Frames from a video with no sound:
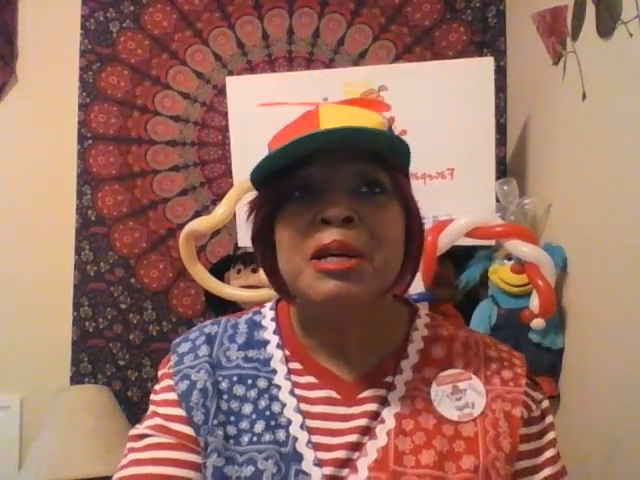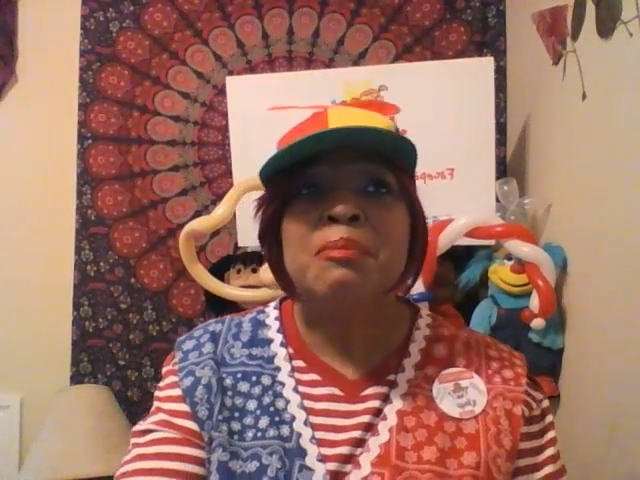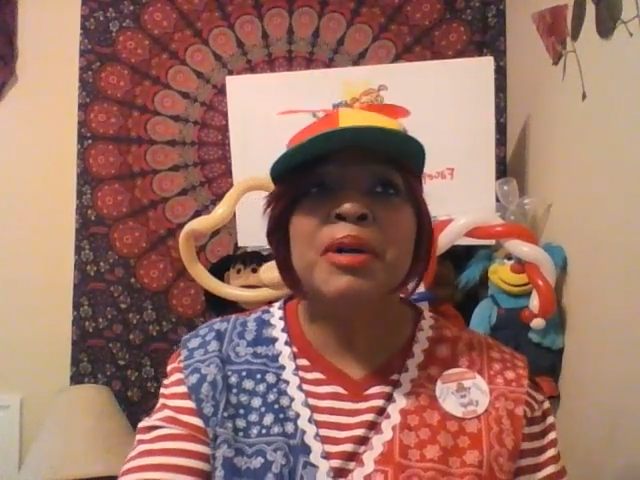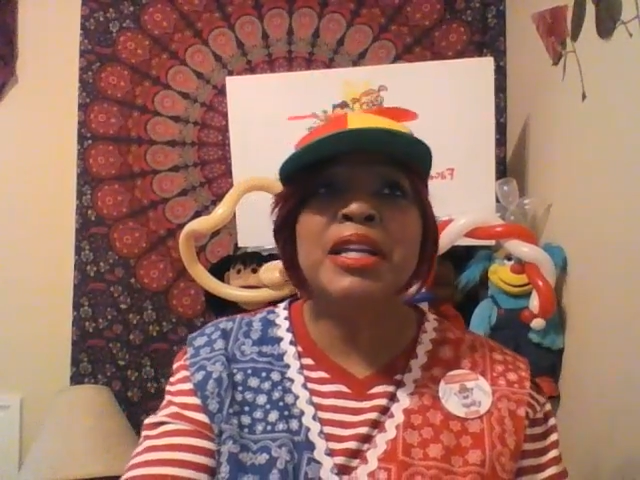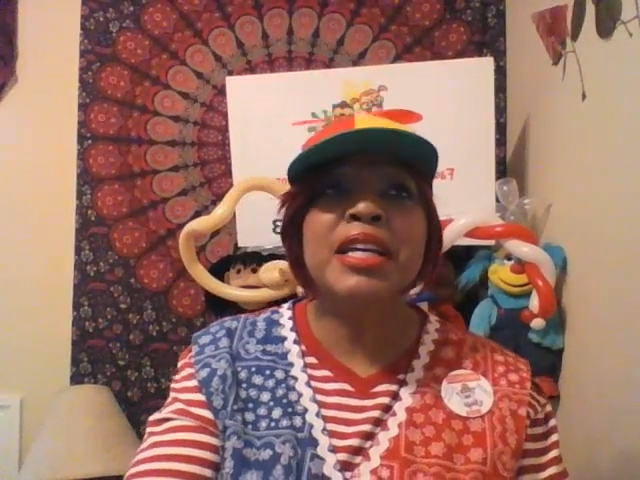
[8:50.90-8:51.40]

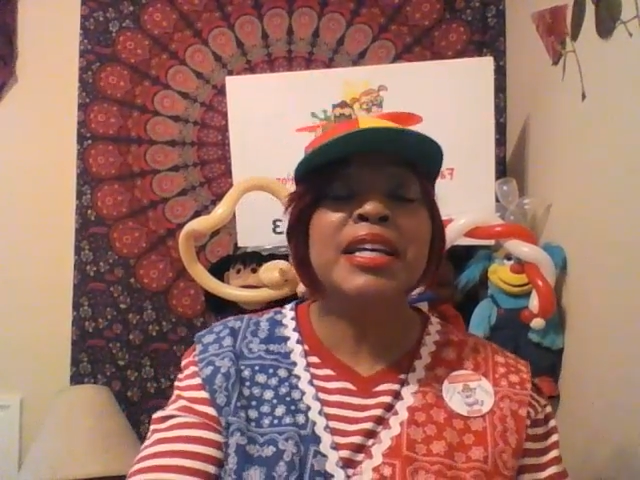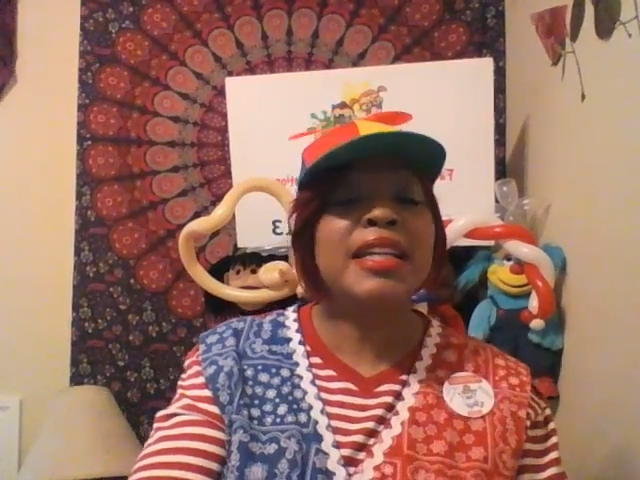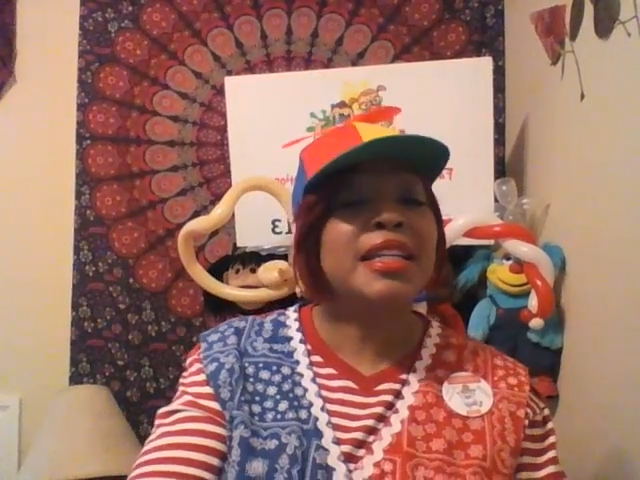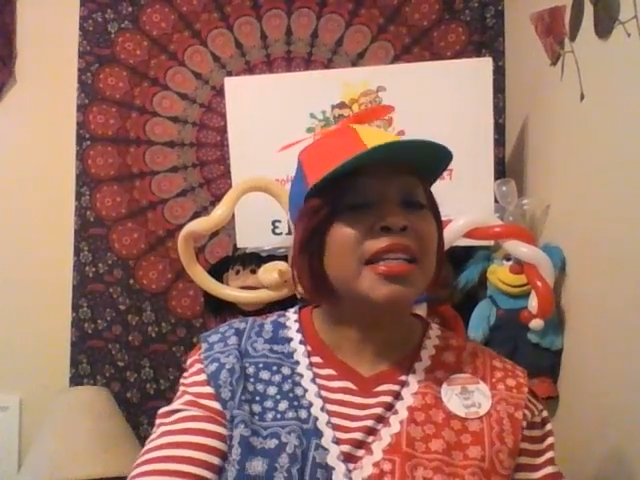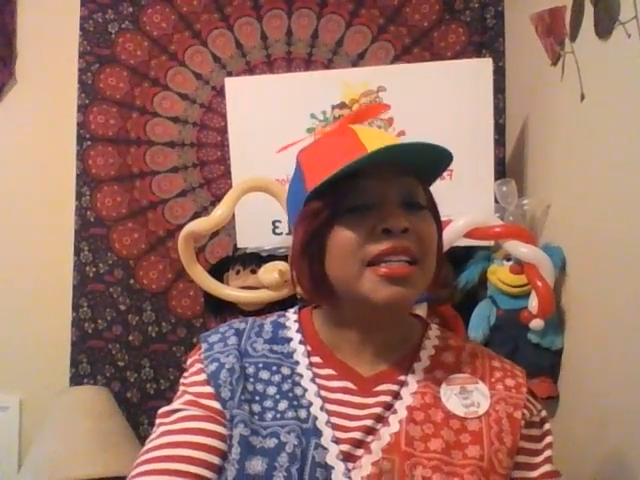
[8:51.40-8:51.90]
But
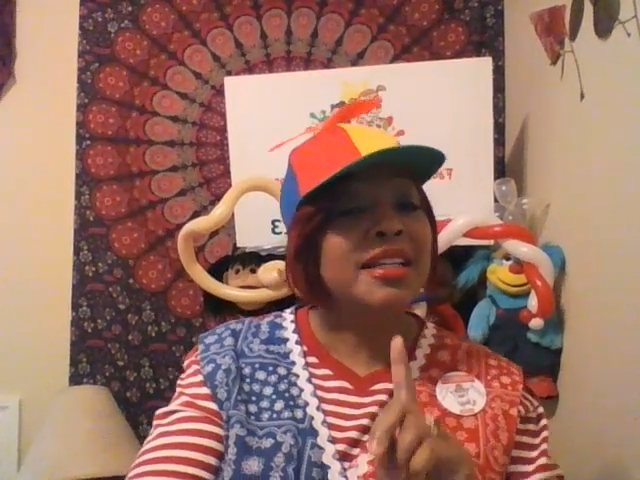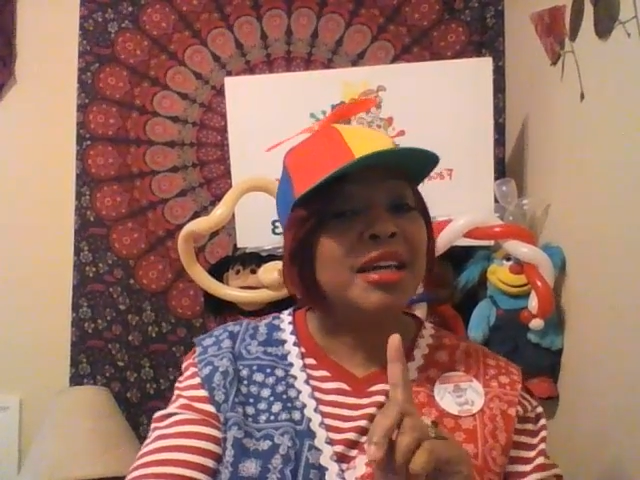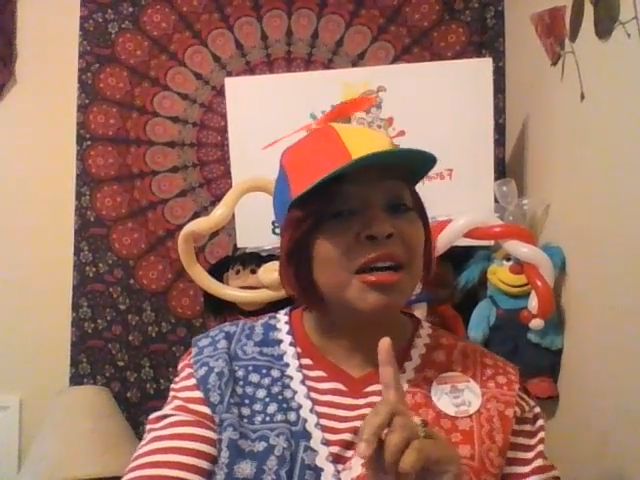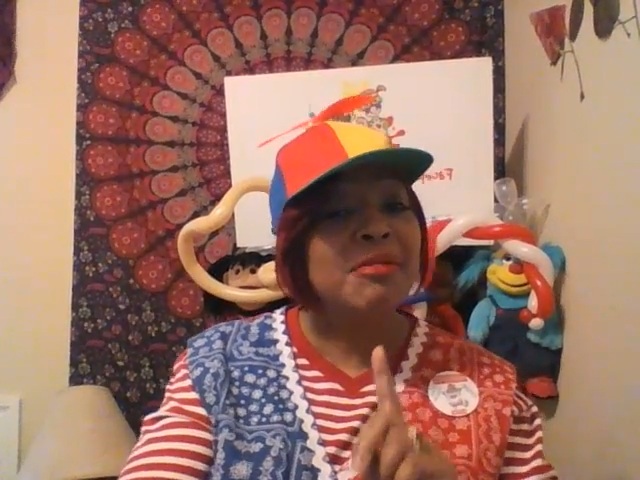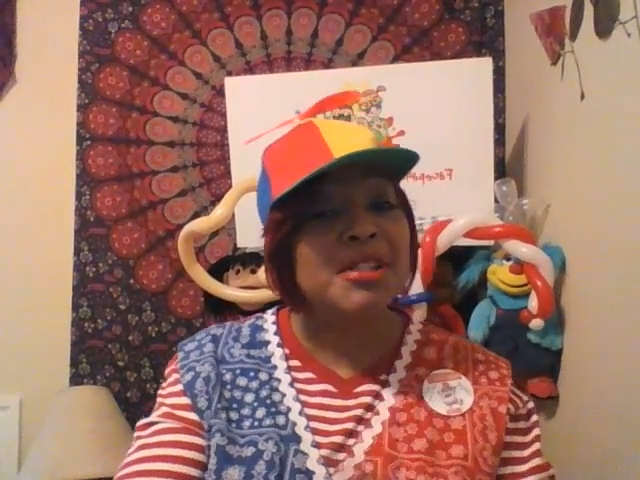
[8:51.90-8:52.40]
it didn't
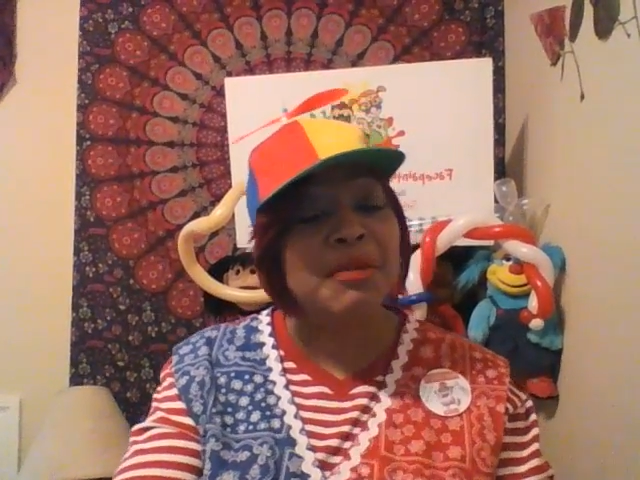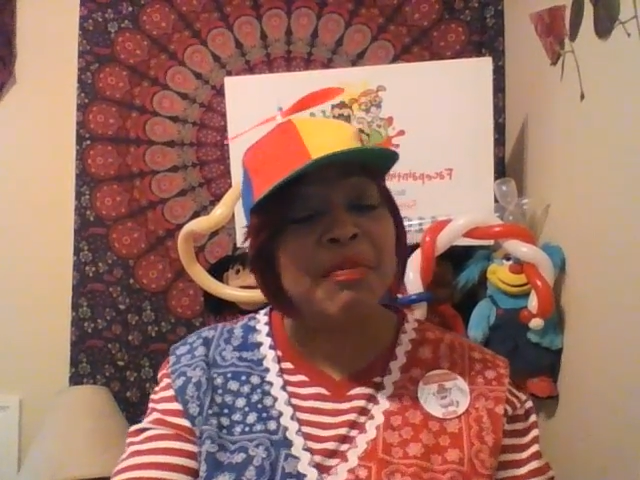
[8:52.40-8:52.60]
come to